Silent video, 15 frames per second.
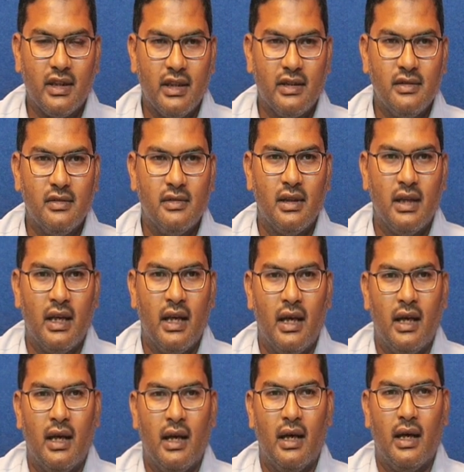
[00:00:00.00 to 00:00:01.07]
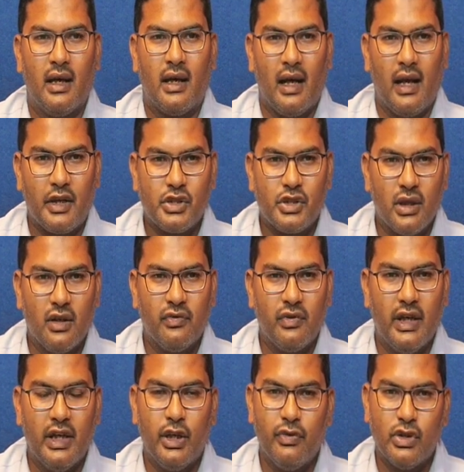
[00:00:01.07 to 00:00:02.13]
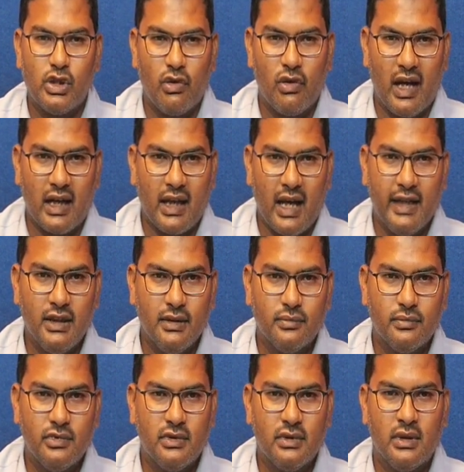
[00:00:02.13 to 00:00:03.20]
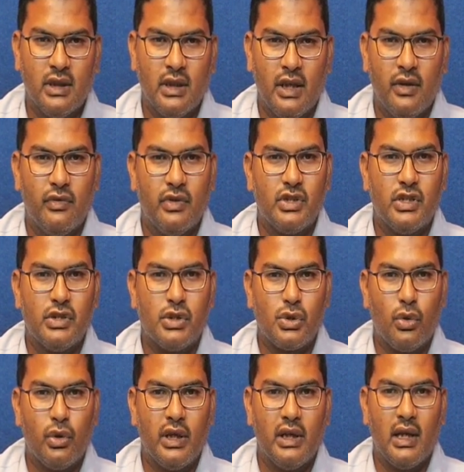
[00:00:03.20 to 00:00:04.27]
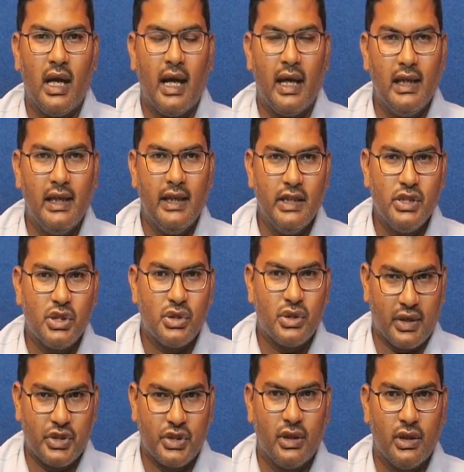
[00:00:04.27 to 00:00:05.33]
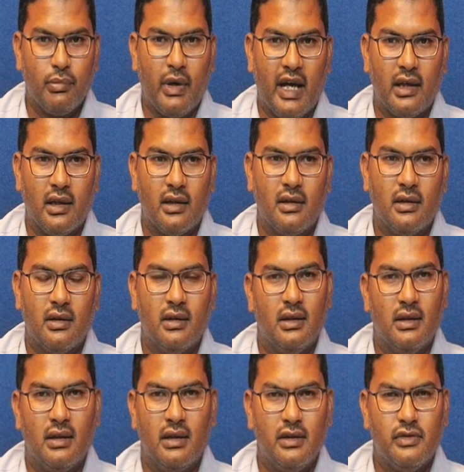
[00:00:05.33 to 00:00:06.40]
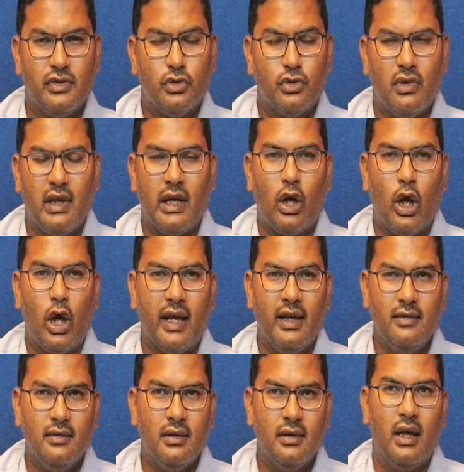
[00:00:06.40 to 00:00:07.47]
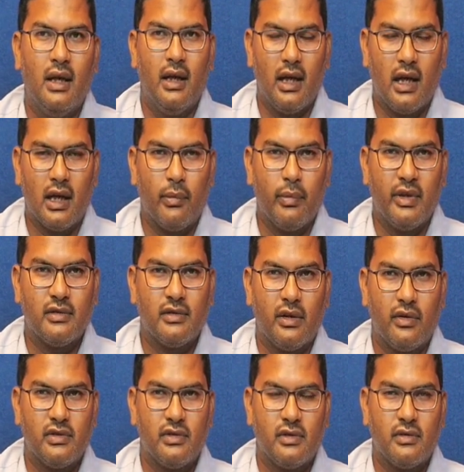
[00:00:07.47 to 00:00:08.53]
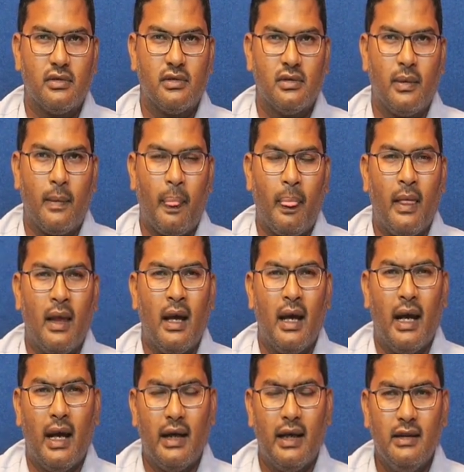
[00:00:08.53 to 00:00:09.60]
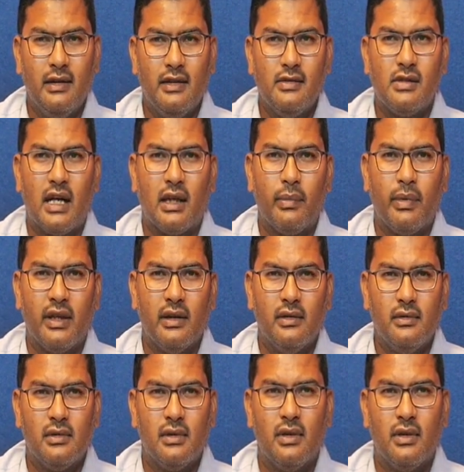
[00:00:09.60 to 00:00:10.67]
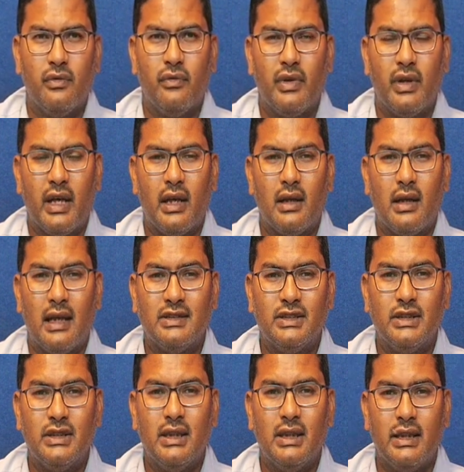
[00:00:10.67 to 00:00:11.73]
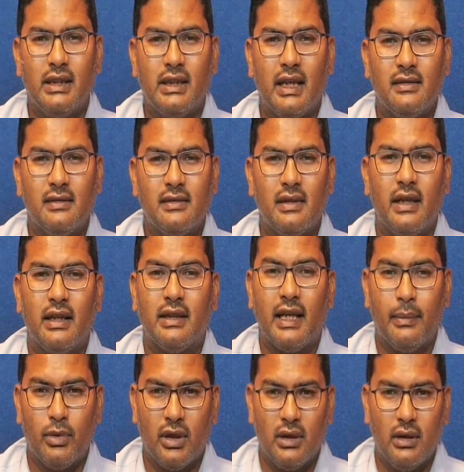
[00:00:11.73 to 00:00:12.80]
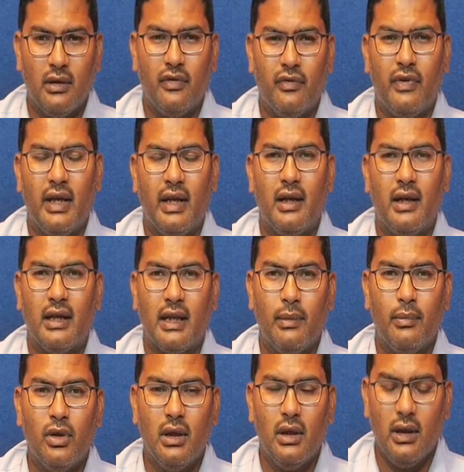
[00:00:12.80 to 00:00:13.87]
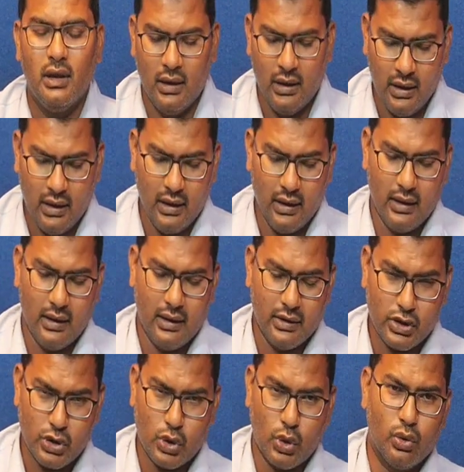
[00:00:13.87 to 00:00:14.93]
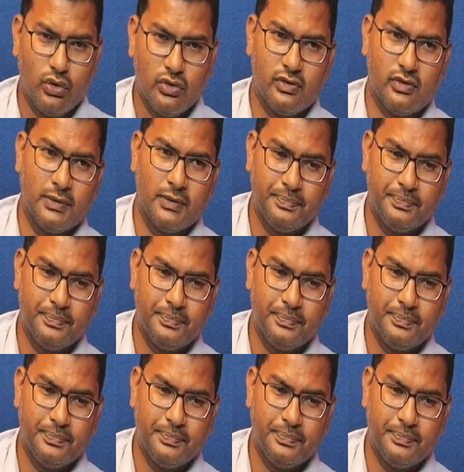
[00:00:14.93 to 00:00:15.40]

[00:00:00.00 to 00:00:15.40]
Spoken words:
is a collection of individual data items which is stored in a highly structured manner, is usually called as a database services. And in this database, we can consider it as a table, where a table stores